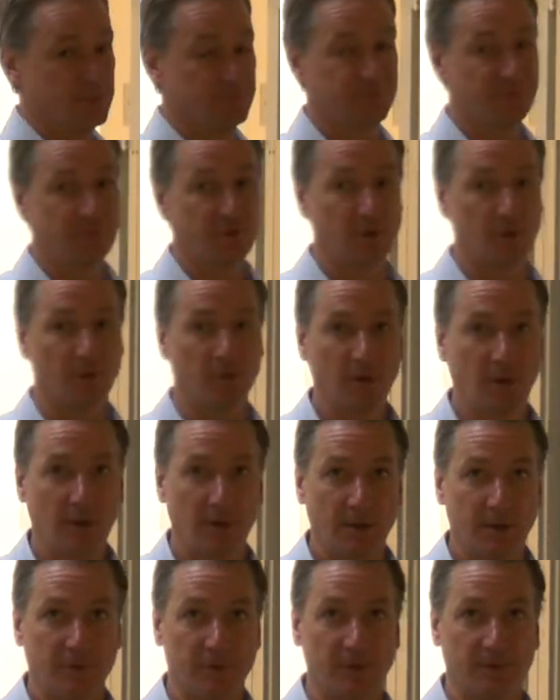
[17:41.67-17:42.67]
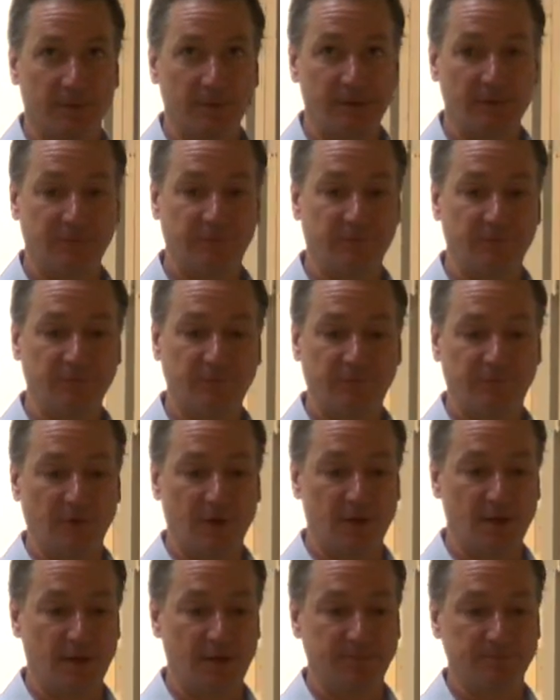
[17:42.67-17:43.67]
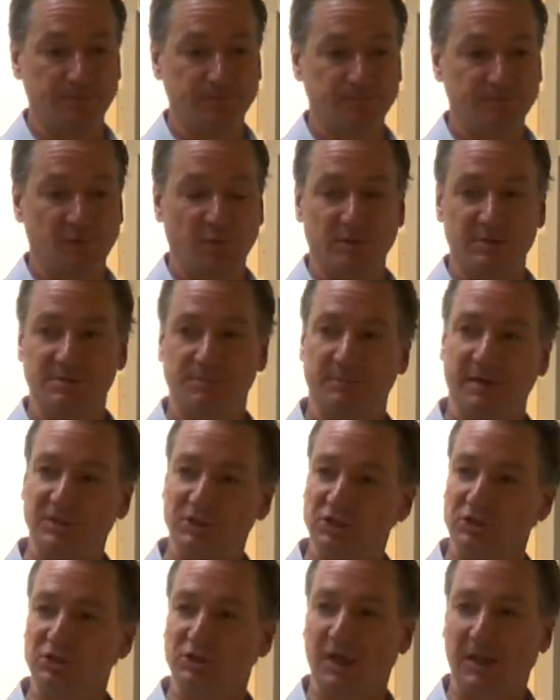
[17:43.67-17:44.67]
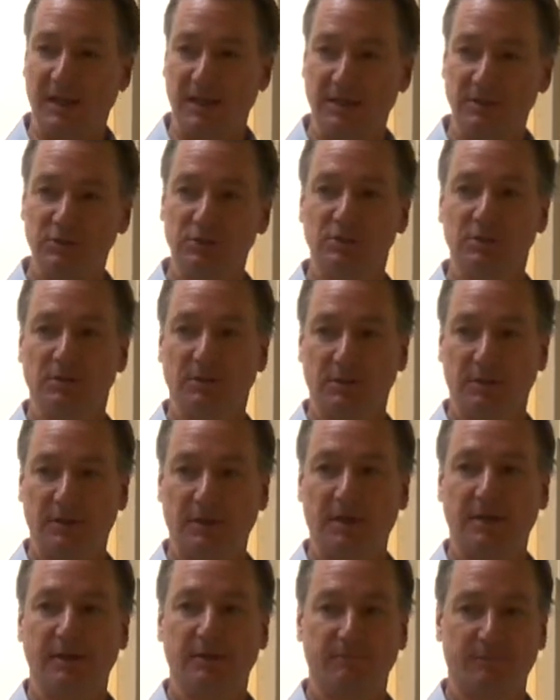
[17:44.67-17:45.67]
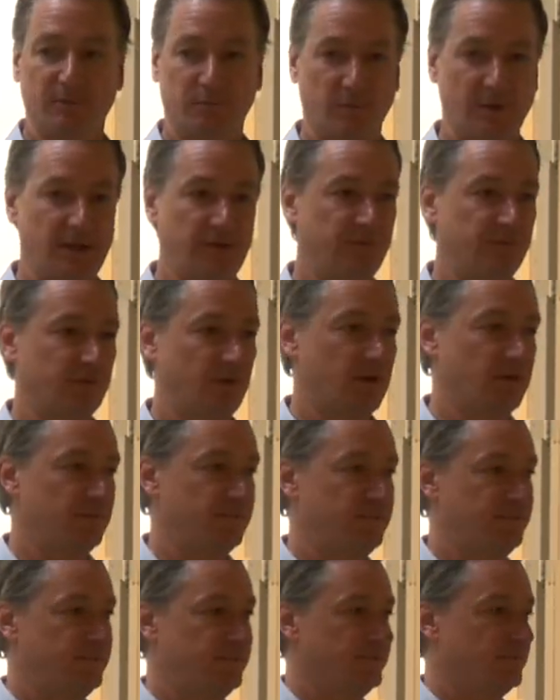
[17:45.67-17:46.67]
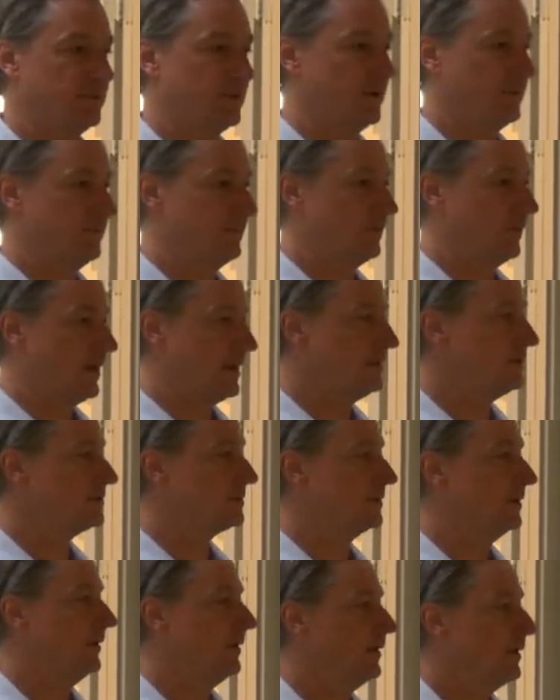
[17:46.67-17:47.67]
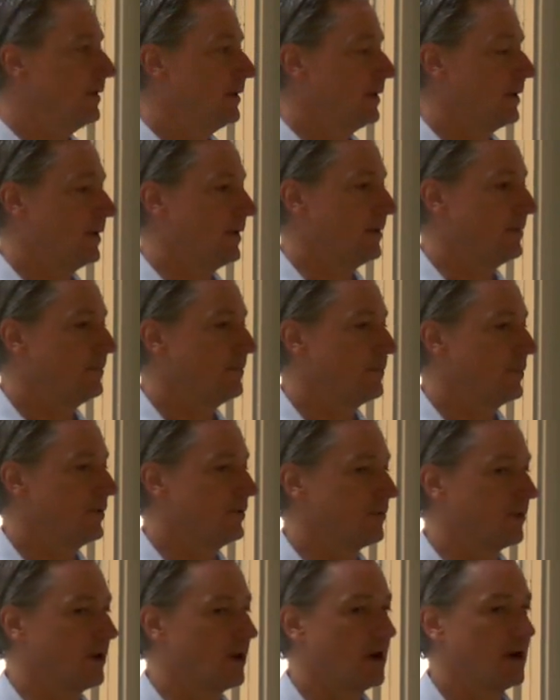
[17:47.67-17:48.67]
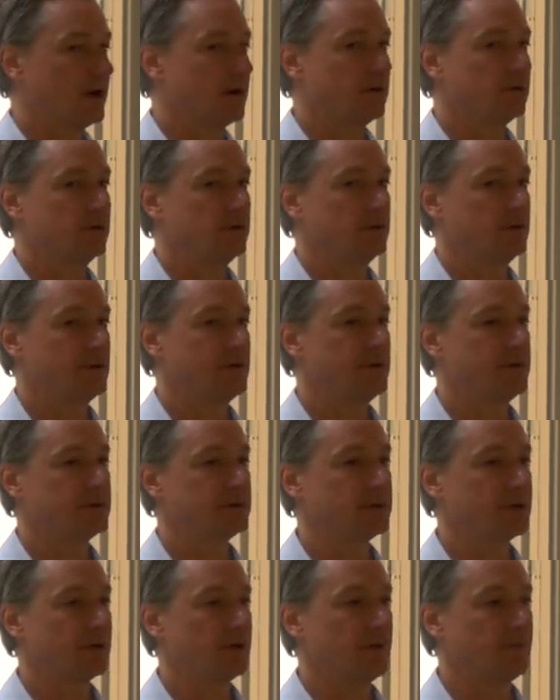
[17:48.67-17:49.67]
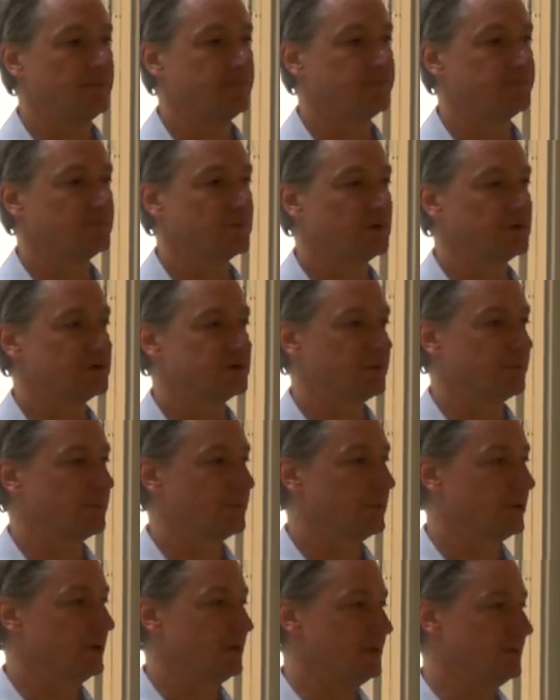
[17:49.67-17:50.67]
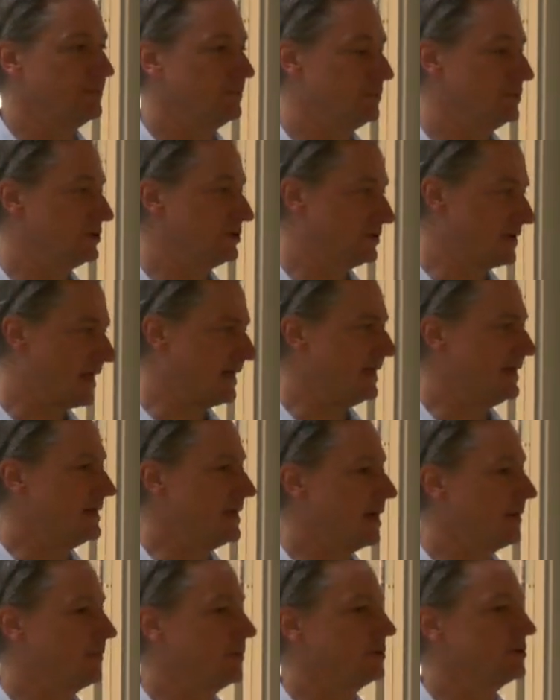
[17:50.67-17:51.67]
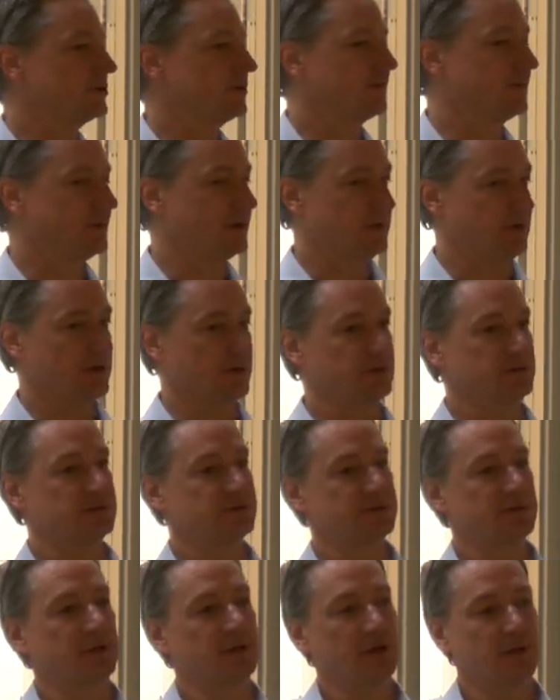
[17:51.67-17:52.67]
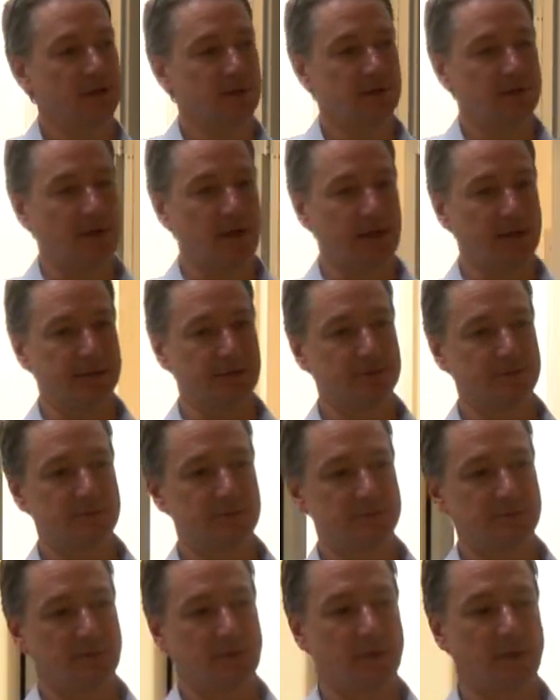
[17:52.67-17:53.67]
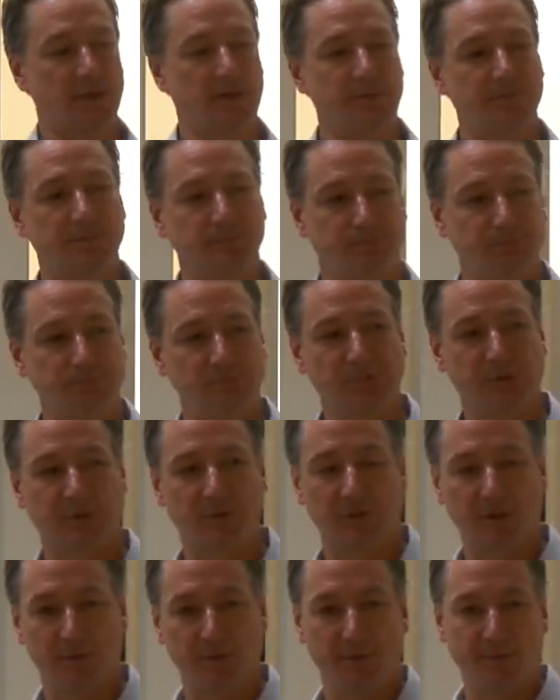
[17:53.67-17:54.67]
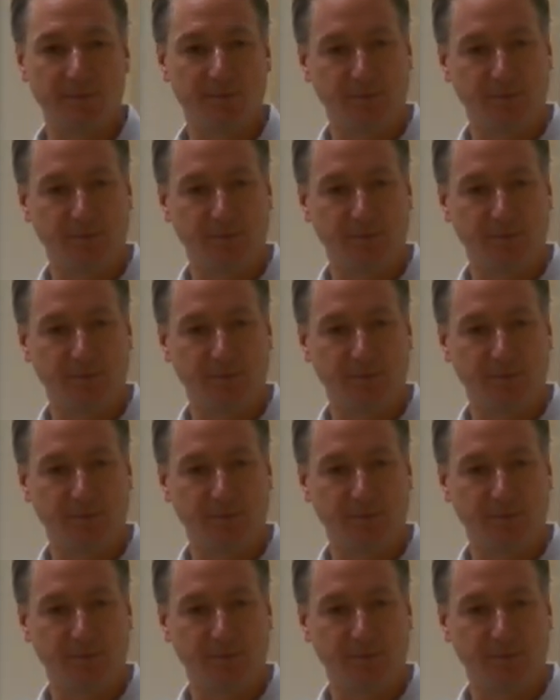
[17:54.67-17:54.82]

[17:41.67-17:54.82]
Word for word: So there isn't, um, there isn't much change in any of the rates of, of race, um, but there are um, some pretty steady numbers over the years that, uh, you know, that,